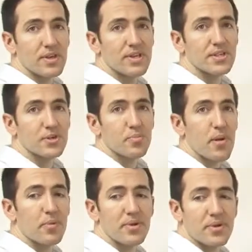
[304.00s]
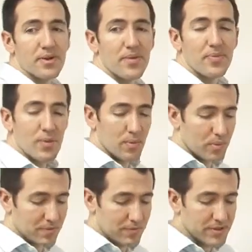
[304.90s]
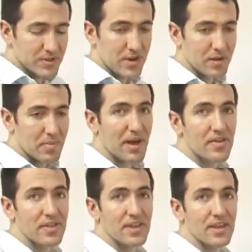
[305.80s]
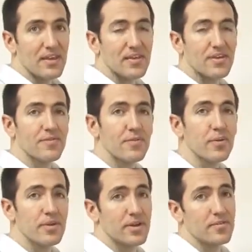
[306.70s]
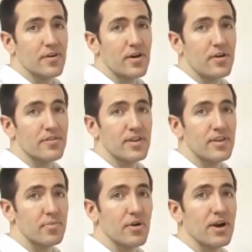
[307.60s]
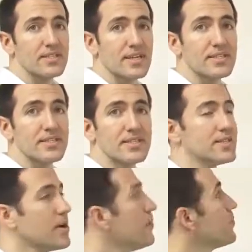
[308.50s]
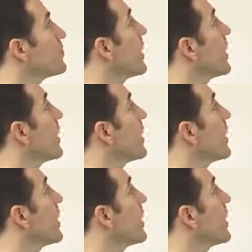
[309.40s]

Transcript: conditional probability, we want to first talk about the formula involved in the process. So